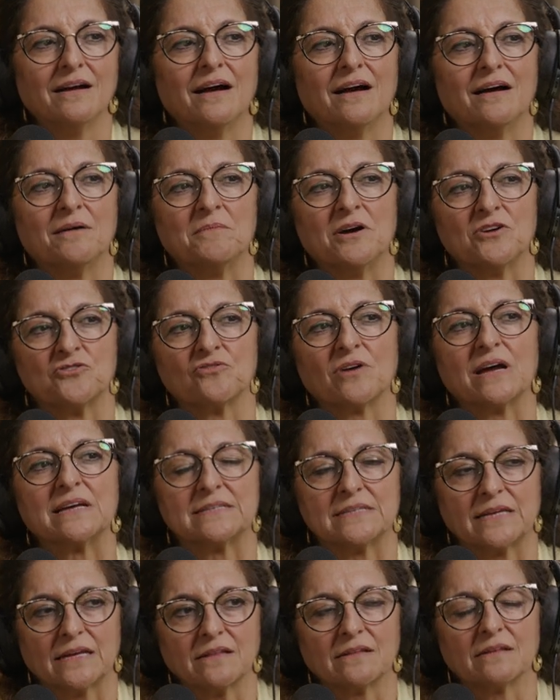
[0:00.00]
Um,
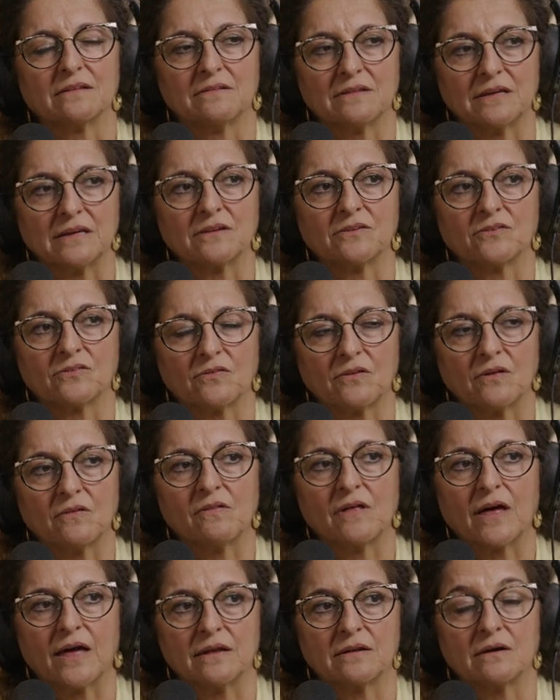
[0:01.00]
addressing the things
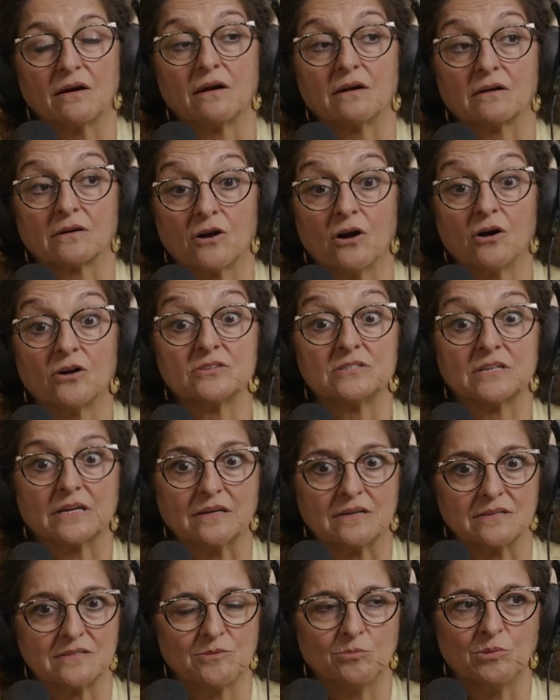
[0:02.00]
that are
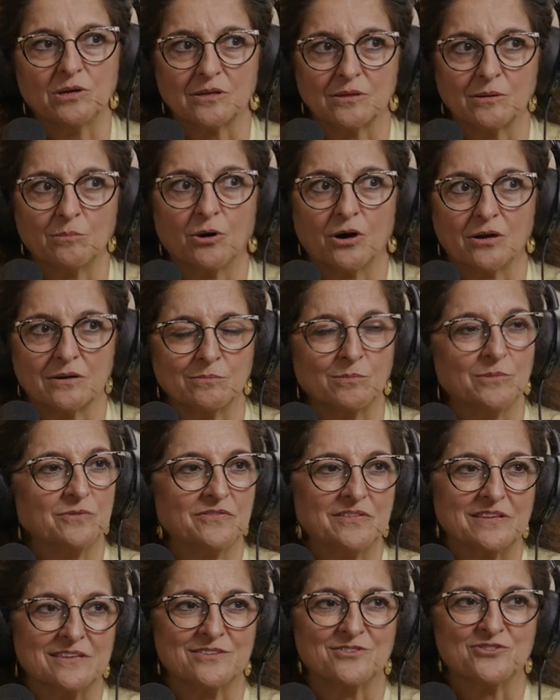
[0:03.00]
causing us to be at the bottom
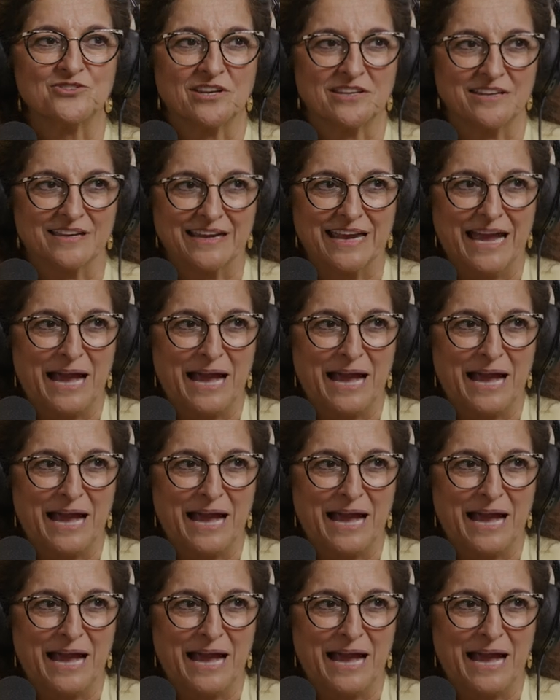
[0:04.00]
of this gender